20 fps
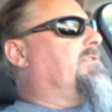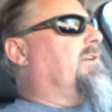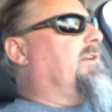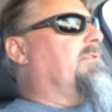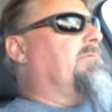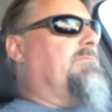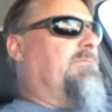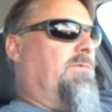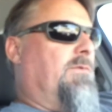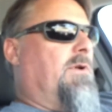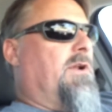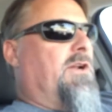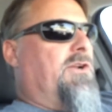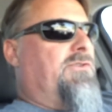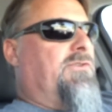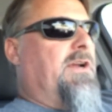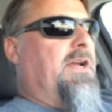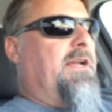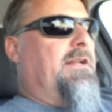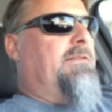said, "Do you want
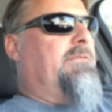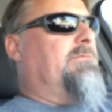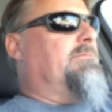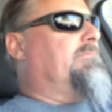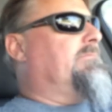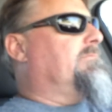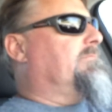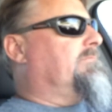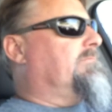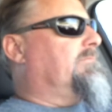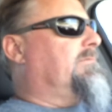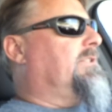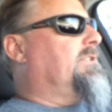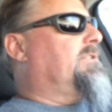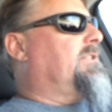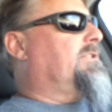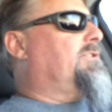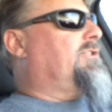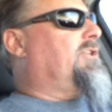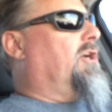to trade?" He
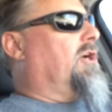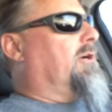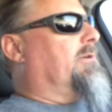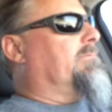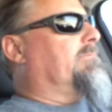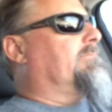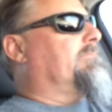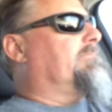said, "Sure."